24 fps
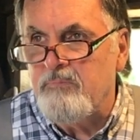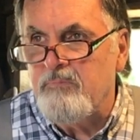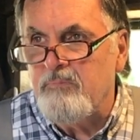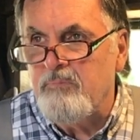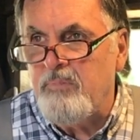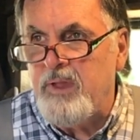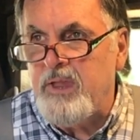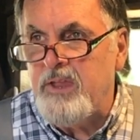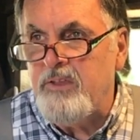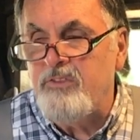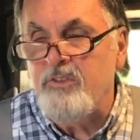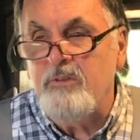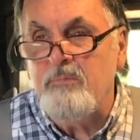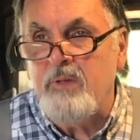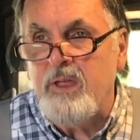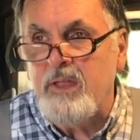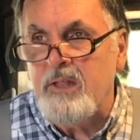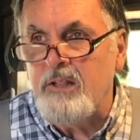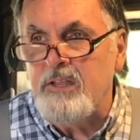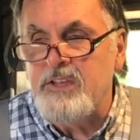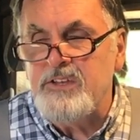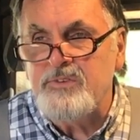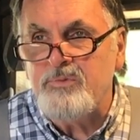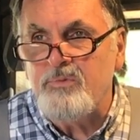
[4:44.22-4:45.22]
paint them
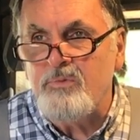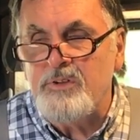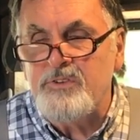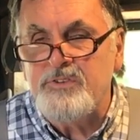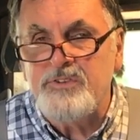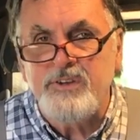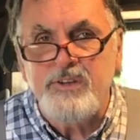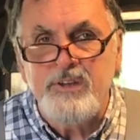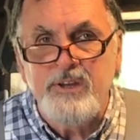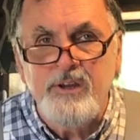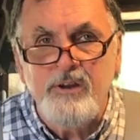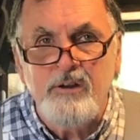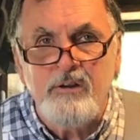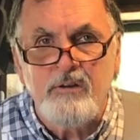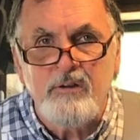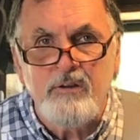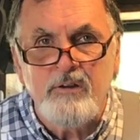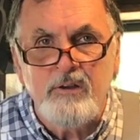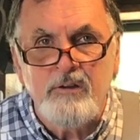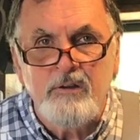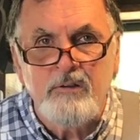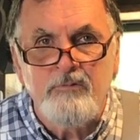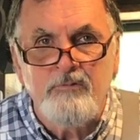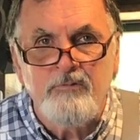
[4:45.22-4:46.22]
at least once a year
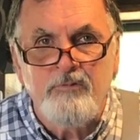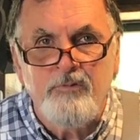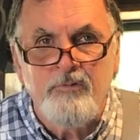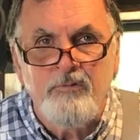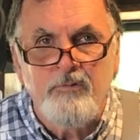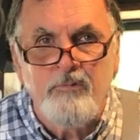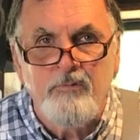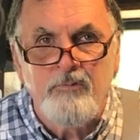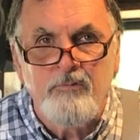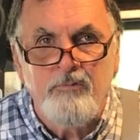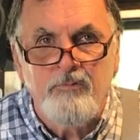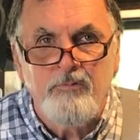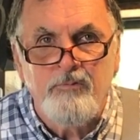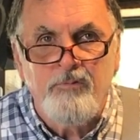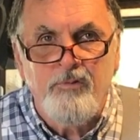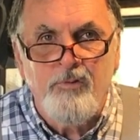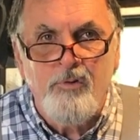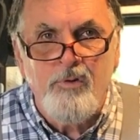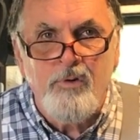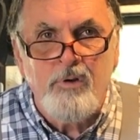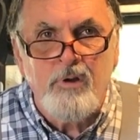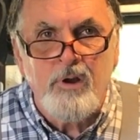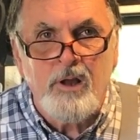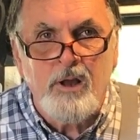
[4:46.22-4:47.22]

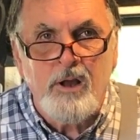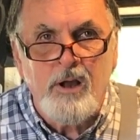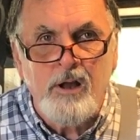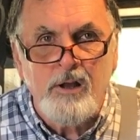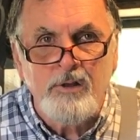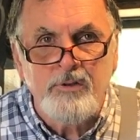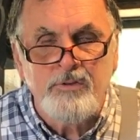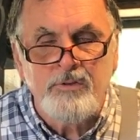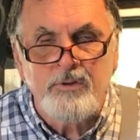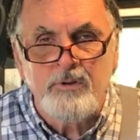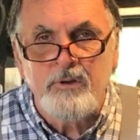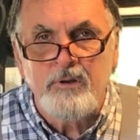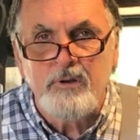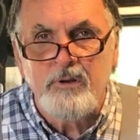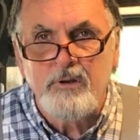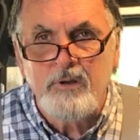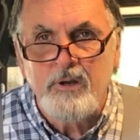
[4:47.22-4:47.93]
for a hunter,